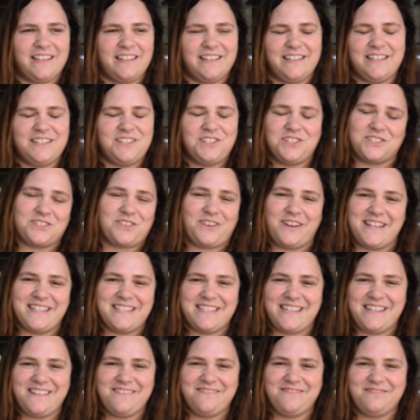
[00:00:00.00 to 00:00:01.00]
it's just
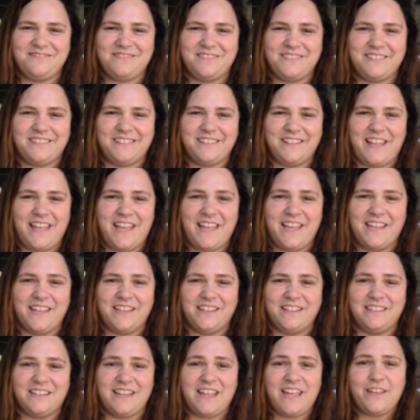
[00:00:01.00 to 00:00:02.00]
crazy.
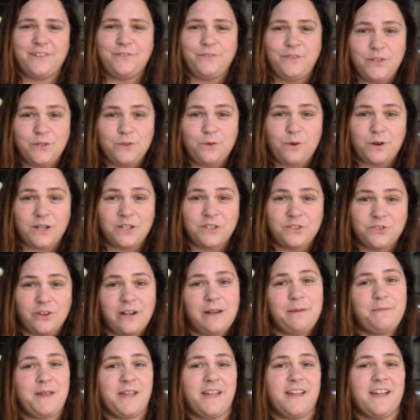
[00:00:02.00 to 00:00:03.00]
And if you are
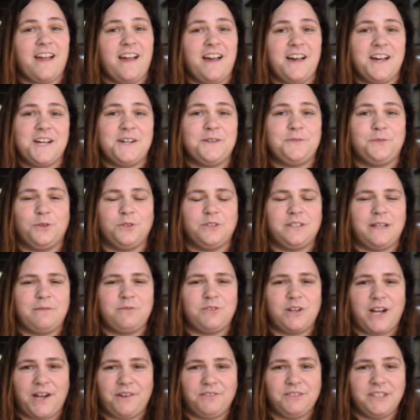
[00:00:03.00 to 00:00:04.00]
dreaming of full-time
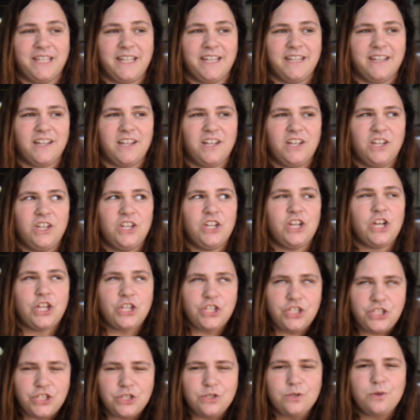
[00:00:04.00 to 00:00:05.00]
traveling,
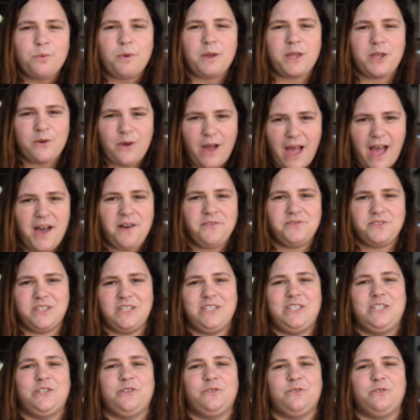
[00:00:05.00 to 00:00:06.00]
do what you have to
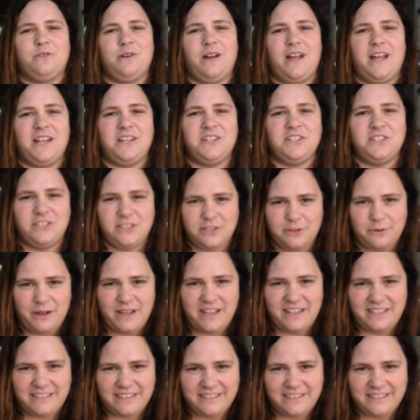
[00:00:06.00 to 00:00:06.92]
do and do it.